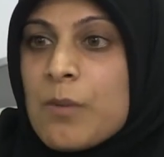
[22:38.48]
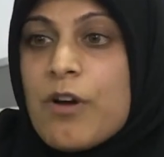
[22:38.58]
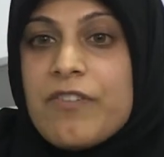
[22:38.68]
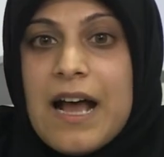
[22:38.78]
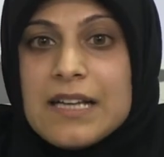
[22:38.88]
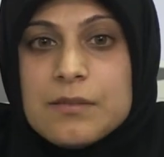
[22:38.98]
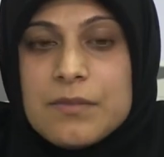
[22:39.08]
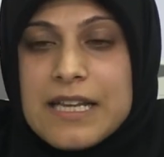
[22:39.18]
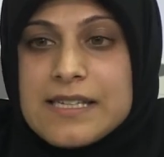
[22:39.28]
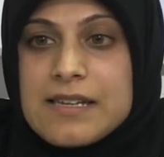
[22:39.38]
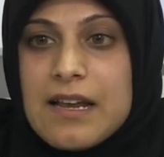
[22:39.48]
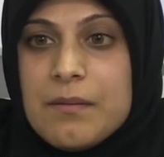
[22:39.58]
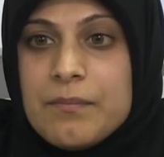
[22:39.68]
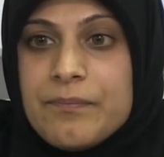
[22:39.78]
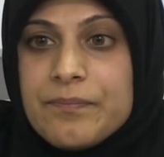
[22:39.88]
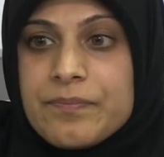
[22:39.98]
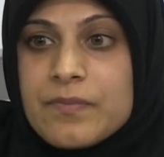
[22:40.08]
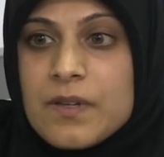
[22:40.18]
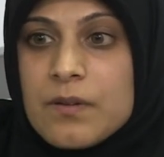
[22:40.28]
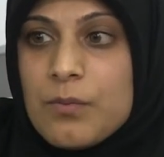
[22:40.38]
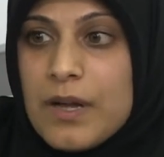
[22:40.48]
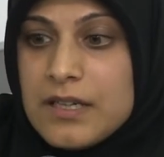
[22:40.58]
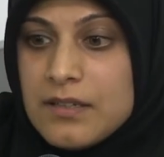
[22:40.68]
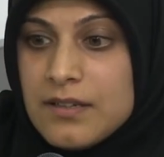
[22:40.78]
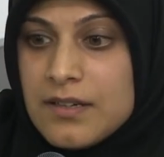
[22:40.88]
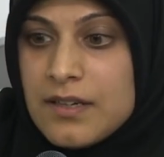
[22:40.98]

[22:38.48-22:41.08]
Prophet Adam alayhi salam, when